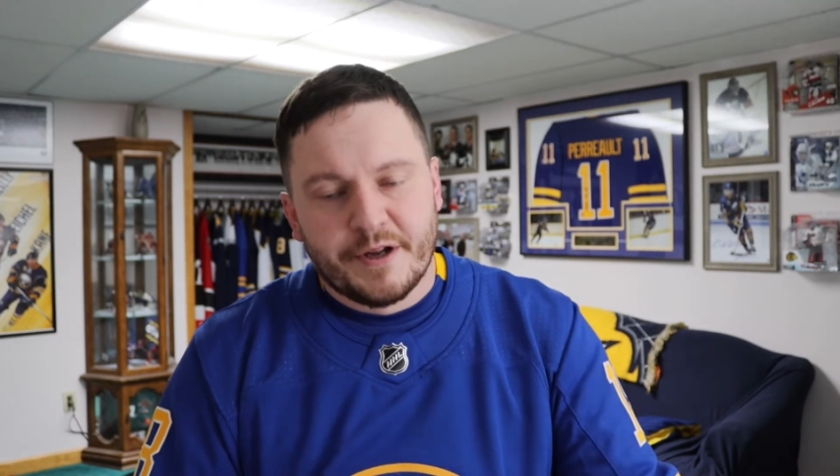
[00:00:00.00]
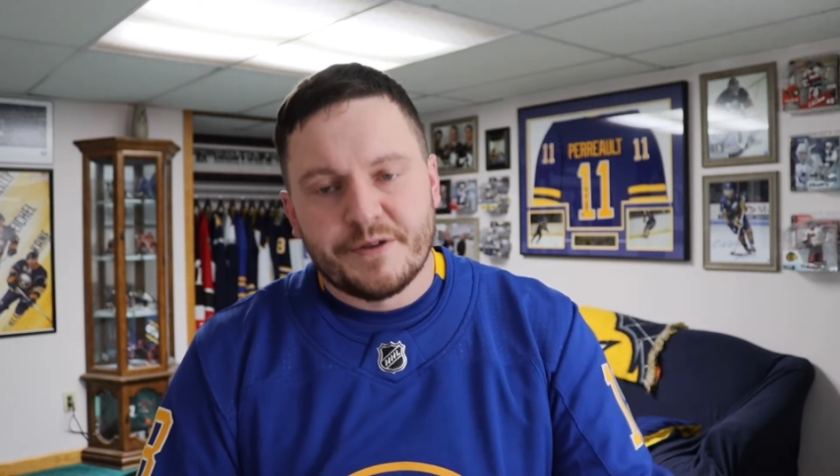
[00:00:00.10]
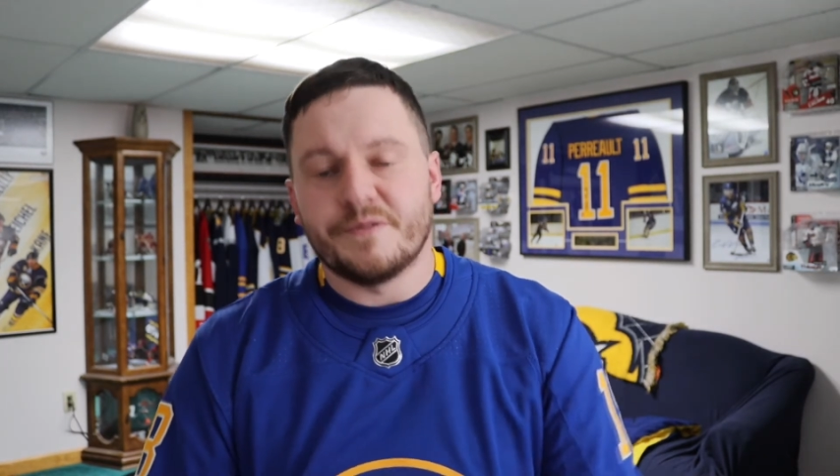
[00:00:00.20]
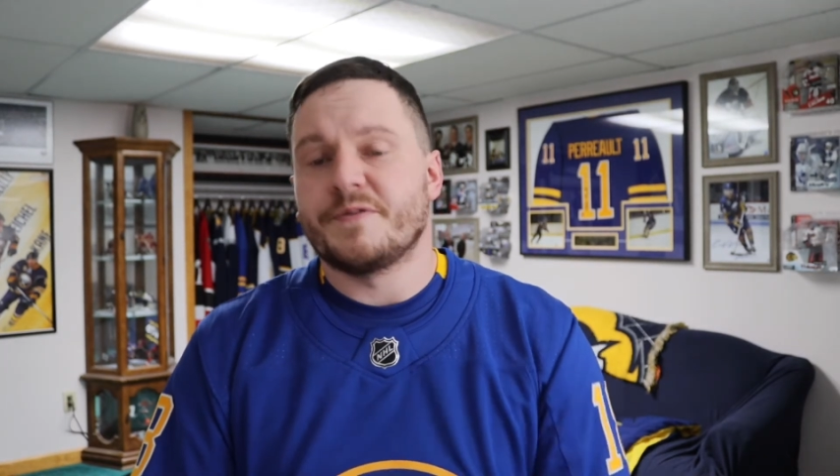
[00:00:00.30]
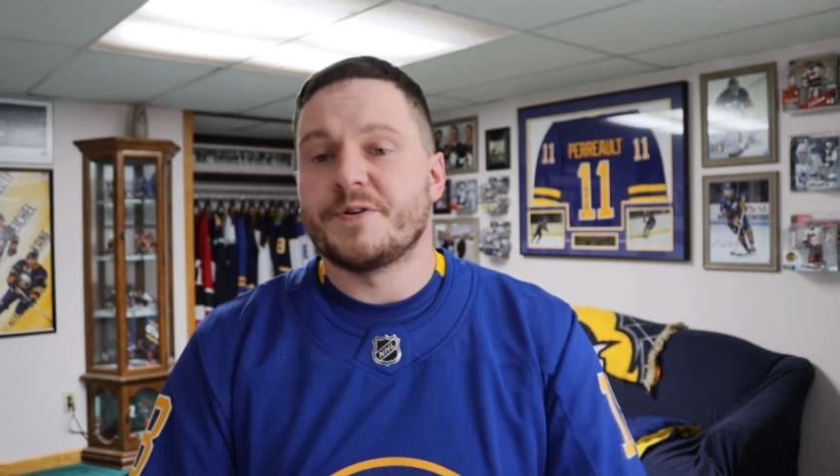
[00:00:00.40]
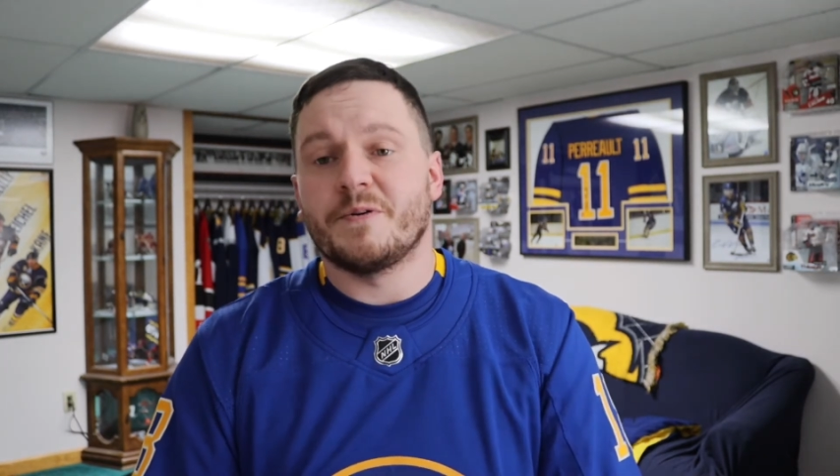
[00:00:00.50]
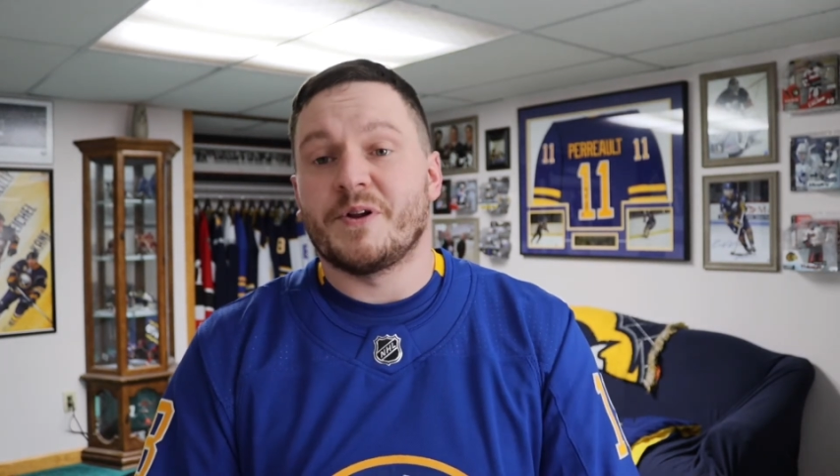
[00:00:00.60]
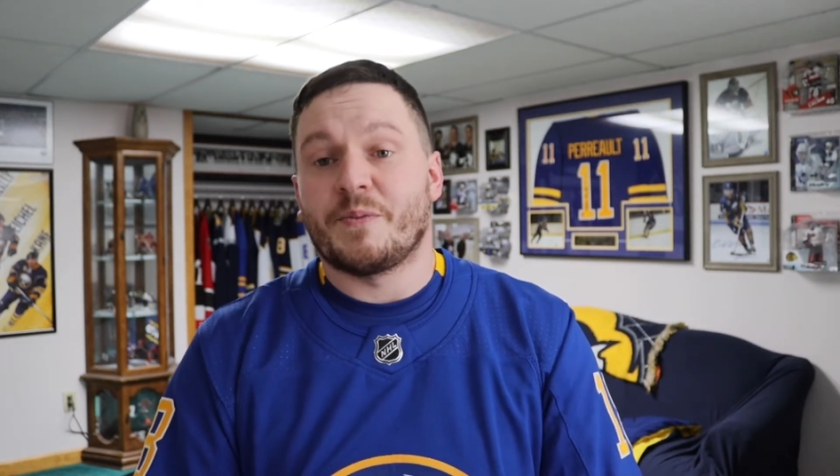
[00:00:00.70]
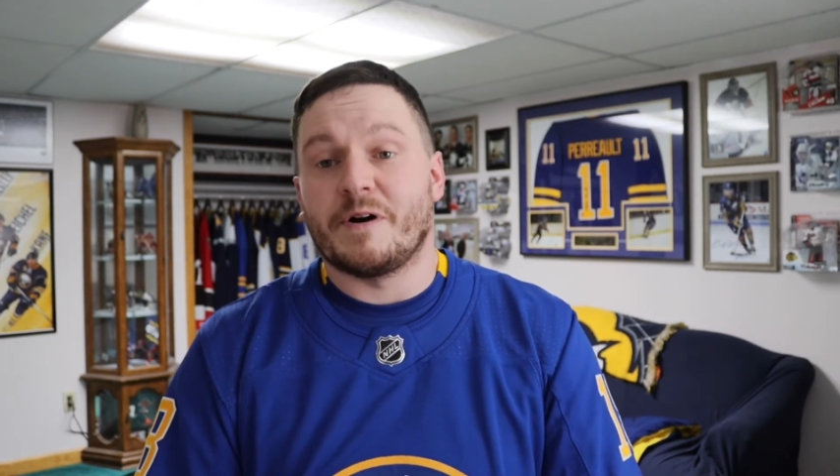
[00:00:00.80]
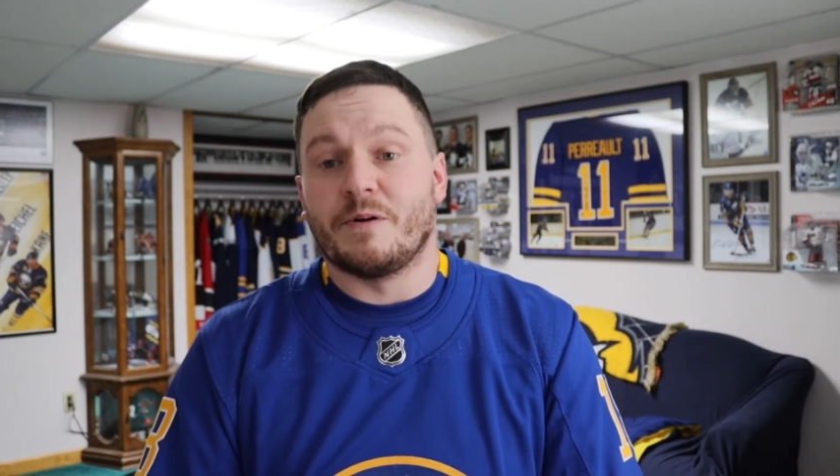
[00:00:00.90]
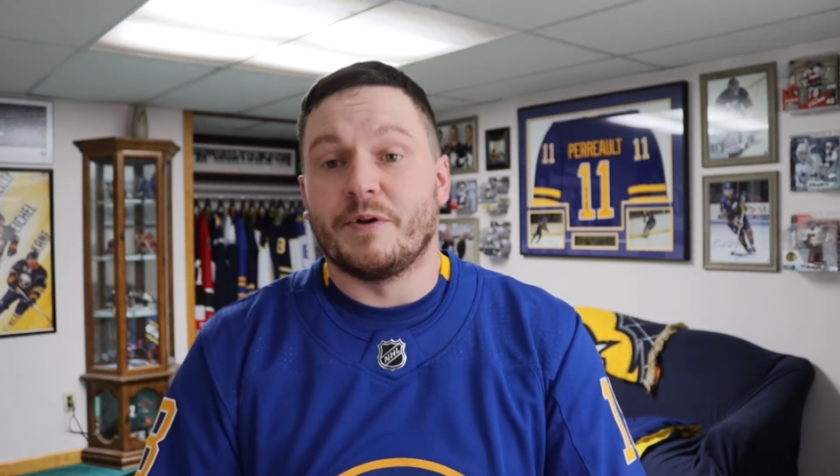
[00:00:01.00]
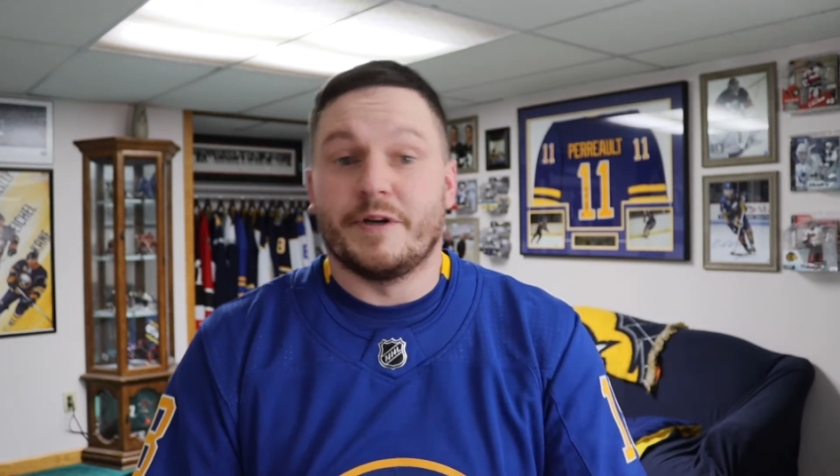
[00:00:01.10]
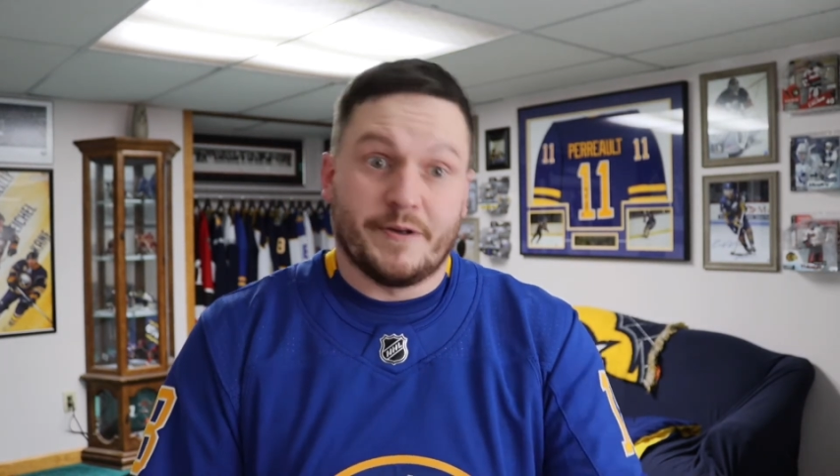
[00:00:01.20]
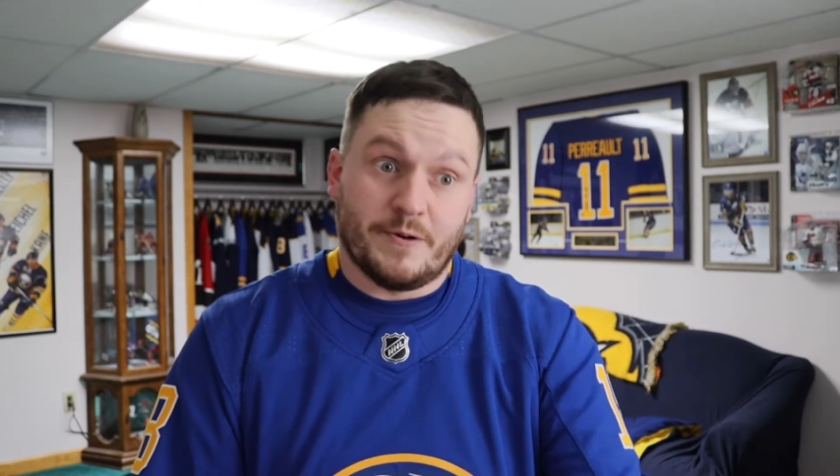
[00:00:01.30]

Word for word: Two for two on the power play.